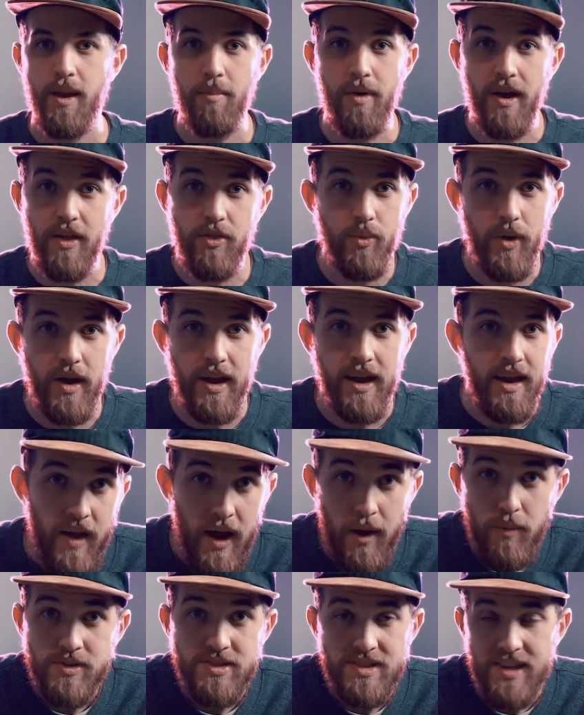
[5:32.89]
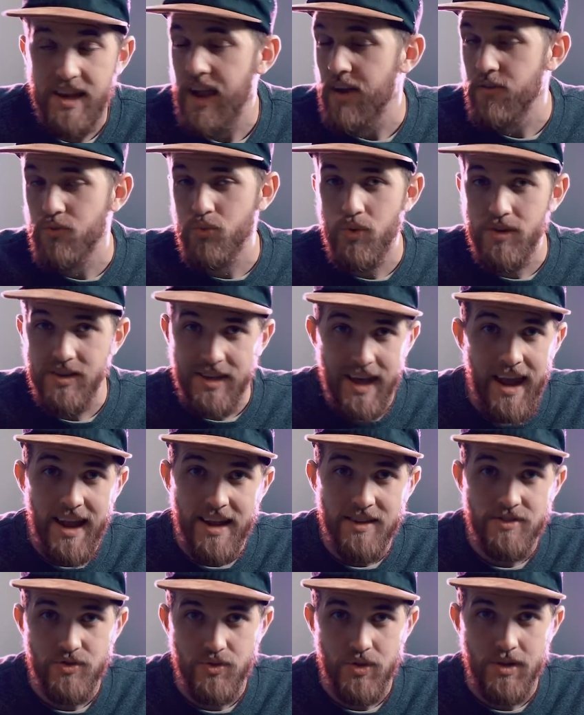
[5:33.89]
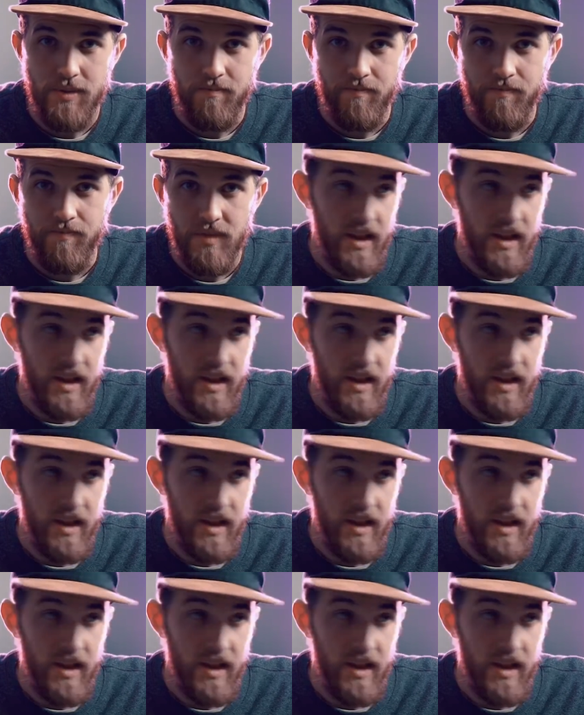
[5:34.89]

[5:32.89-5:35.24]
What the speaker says: And by the way, I would say everyone can stream.